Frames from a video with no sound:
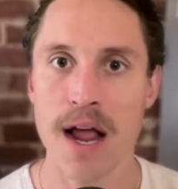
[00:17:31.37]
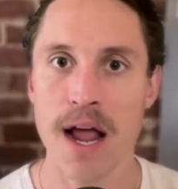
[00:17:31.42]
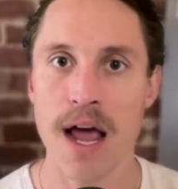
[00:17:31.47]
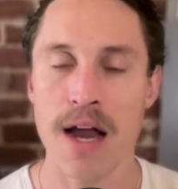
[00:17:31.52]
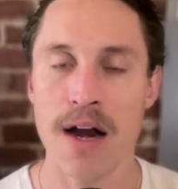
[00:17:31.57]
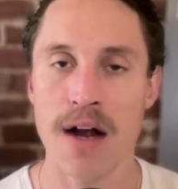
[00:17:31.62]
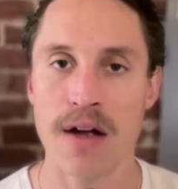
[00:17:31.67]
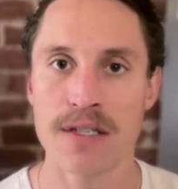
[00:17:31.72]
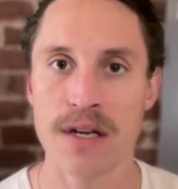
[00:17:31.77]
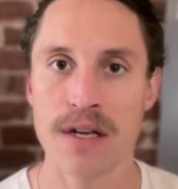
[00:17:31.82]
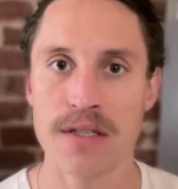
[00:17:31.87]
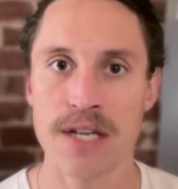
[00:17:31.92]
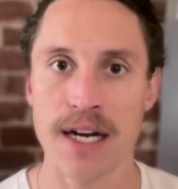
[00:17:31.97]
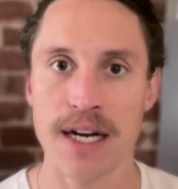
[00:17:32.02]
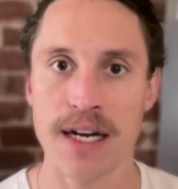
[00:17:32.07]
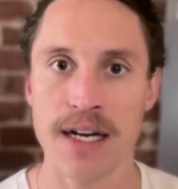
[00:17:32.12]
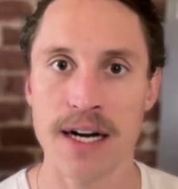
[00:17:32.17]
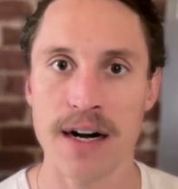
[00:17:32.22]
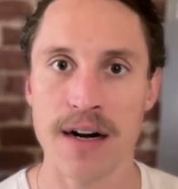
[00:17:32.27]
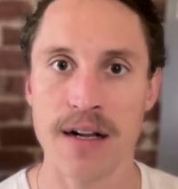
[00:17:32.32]
and also
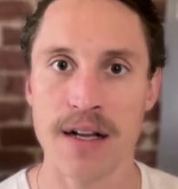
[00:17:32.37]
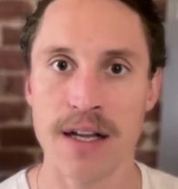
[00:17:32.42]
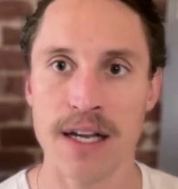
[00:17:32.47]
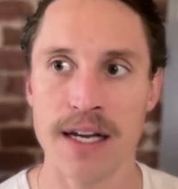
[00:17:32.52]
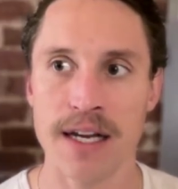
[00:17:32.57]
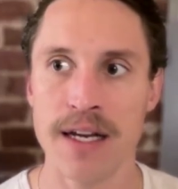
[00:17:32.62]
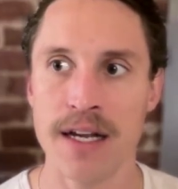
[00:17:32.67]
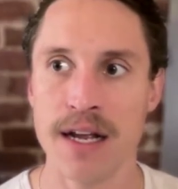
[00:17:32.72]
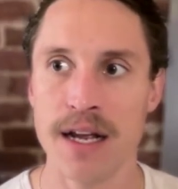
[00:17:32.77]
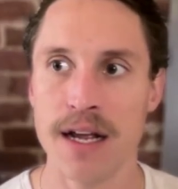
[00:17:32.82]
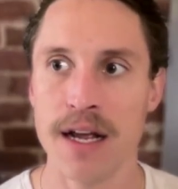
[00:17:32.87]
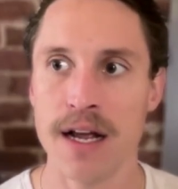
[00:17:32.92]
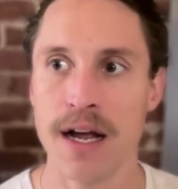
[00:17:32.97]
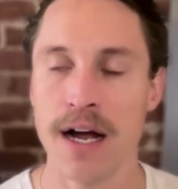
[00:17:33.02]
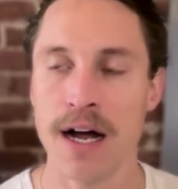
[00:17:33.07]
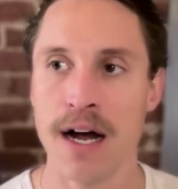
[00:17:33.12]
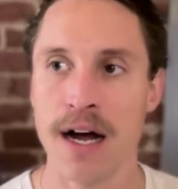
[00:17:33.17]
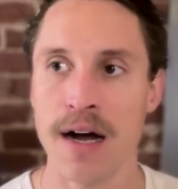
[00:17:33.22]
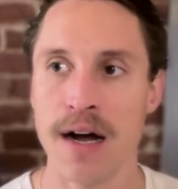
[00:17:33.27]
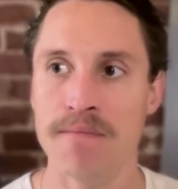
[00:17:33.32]
secondarily,
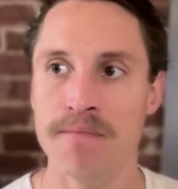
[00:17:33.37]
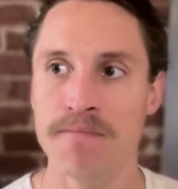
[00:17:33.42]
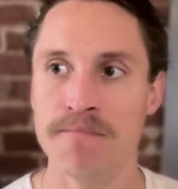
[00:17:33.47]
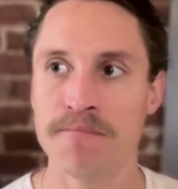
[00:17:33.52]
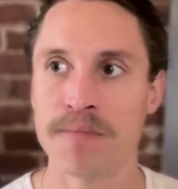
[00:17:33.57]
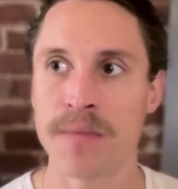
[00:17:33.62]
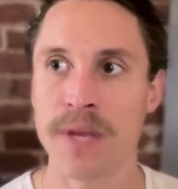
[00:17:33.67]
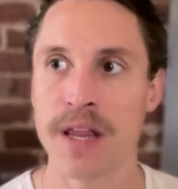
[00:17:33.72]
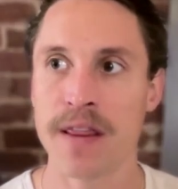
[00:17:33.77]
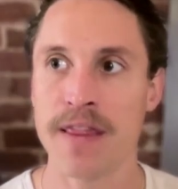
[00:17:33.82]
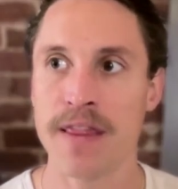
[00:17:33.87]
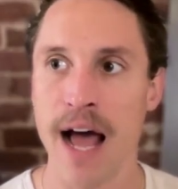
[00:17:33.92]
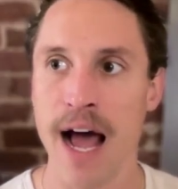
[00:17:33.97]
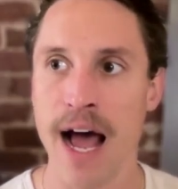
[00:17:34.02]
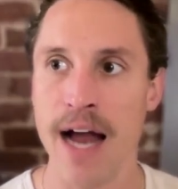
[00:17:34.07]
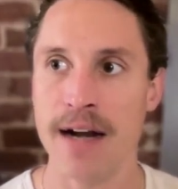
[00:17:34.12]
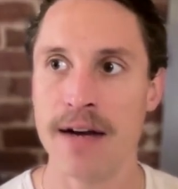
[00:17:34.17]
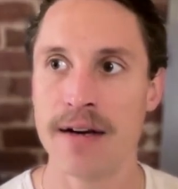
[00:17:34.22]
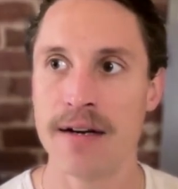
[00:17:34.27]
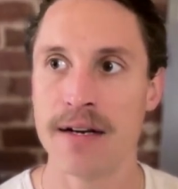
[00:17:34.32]

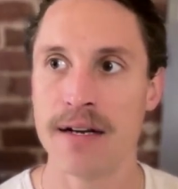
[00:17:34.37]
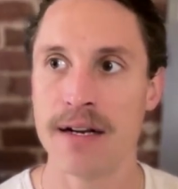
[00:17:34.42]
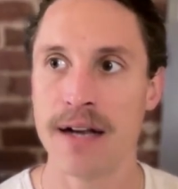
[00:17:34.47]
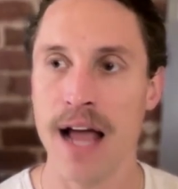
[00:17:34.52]
that